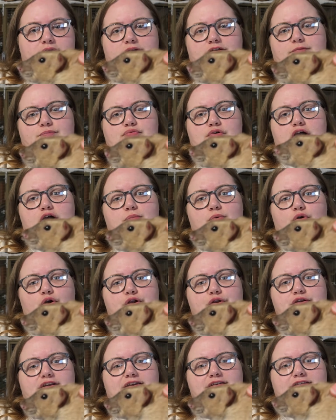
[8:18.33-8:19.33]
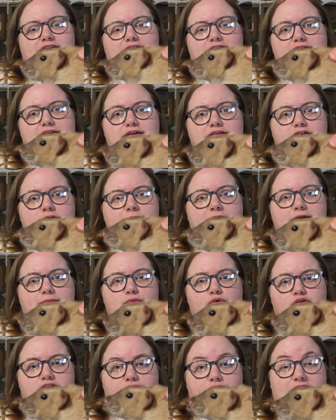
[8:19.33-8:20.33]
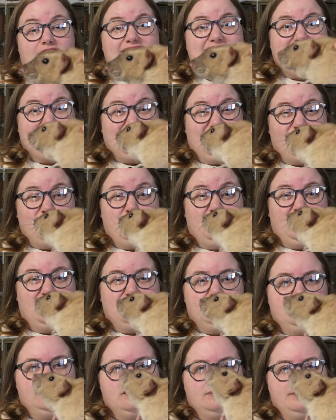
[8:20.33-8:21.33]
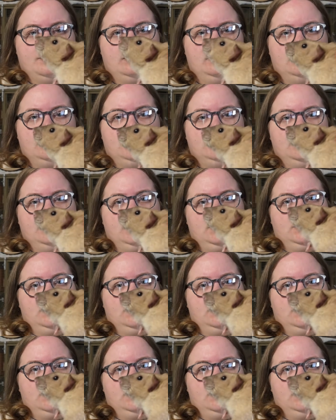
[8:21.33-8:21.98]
His brow bone is a little bit more defined, and that's because he's a buck.